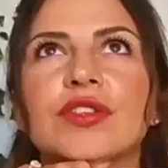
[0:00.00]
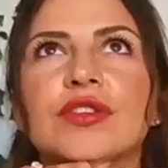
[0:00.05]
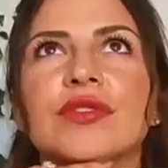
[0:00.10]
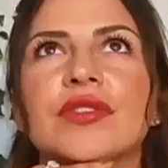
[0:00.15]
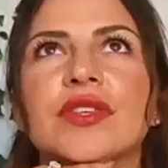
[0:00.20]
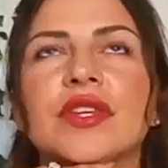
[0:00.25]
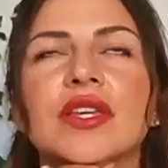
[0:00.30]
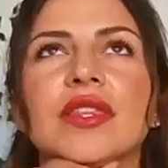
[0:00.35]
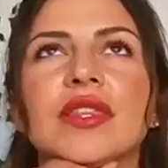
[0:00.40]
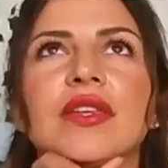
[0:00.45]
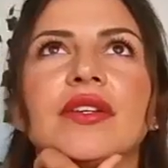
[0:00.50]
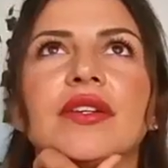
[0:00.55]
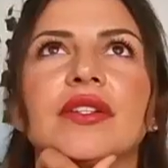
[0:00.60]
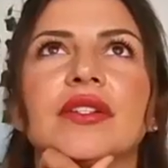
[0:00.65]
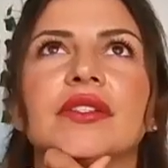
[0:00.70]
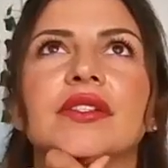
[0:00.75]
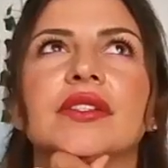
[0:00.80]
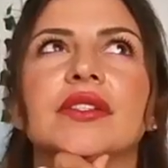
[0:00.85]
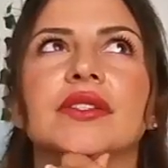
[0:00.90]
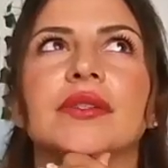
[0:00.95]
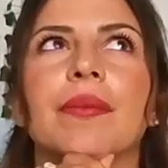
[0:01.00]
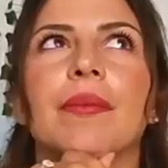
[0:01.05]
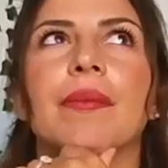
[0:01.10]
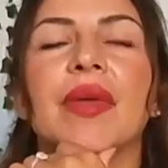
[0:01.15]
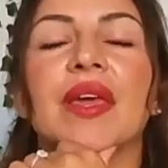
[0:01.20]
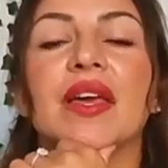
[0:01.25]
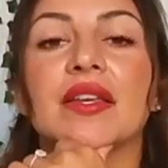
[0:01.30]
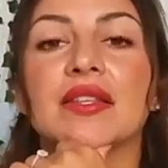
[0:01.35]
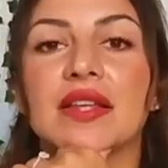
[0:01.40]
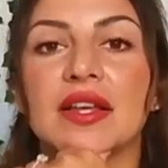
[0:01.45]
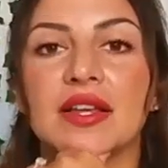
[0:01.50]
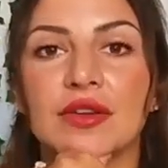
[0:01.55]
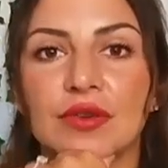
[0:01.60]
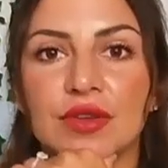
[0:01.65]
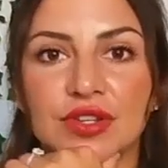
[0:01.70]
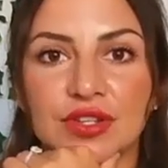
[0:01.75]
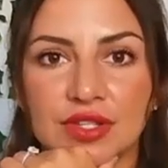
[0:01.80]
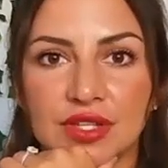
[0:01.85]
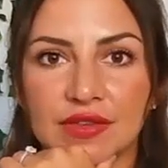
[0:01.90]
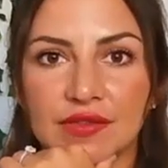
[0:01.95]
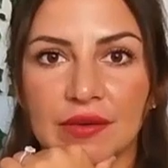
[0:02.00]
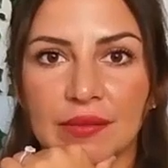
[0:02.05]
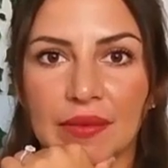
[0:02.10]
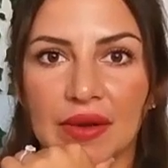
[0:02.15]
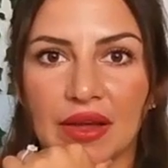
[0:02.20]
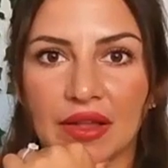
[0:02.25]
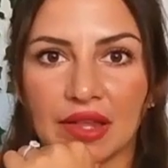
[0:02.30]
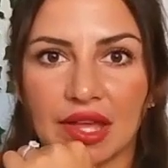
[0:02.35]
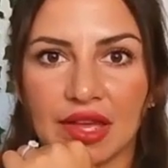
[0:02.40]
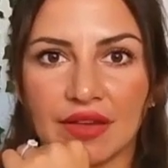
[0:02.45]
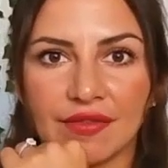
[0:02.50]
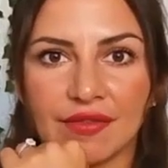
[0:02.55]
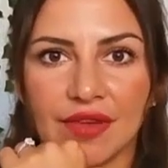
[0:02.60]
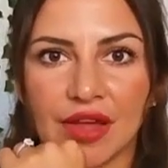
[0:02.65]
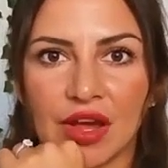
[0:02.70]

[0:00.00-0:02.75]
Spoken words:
do you think there's, because I know just even my life,